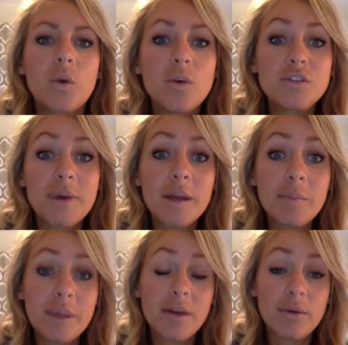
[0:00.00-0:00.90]
which
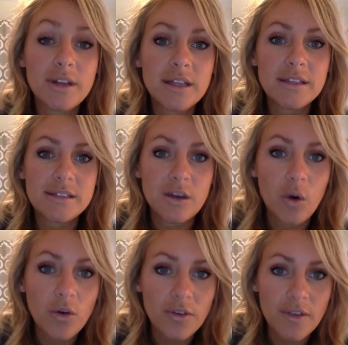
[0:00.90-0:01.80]
might be a realistic
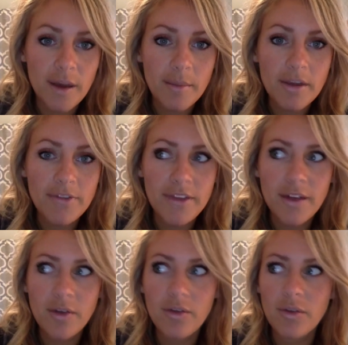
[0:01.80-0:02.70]
goal for them if
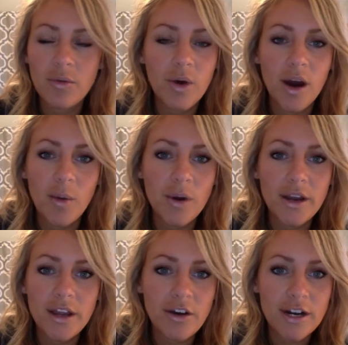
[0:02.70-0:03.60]
they are
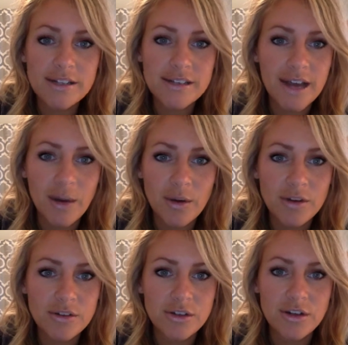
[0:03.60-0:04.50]
working crazy
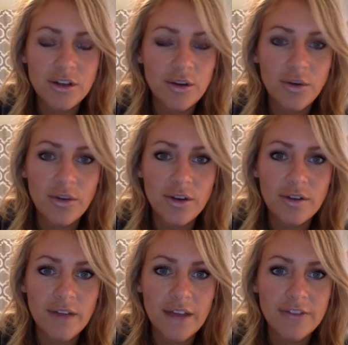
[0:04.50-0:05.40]
hours, or their
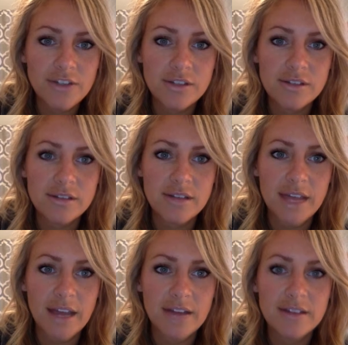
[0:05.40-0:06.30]
life just
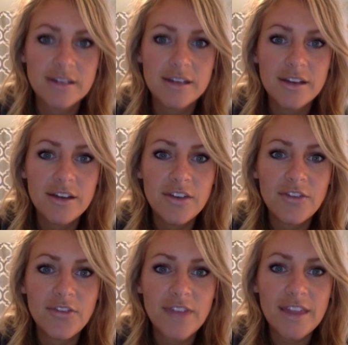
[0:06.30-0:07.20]
can't
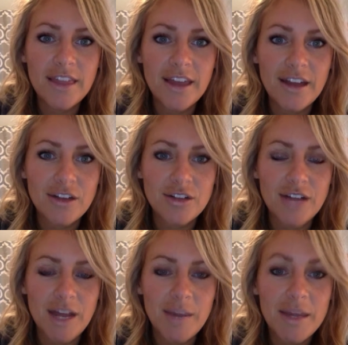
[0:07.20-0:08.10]
fit the extra
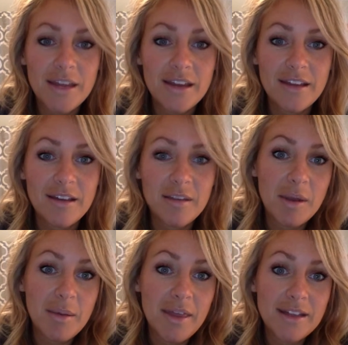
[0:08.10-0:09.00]
time in, and
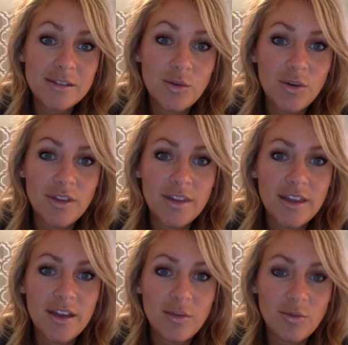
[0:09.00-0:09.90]
maybe that's a goal that
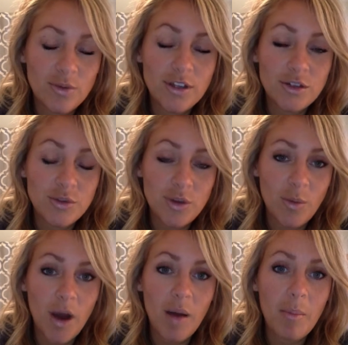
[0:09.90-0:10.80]
they really truly
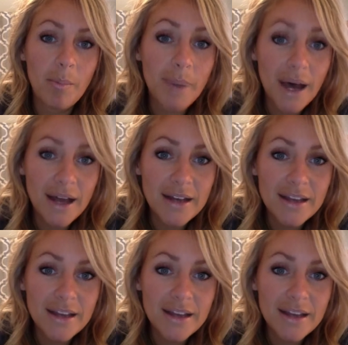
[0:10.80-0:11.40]
want. But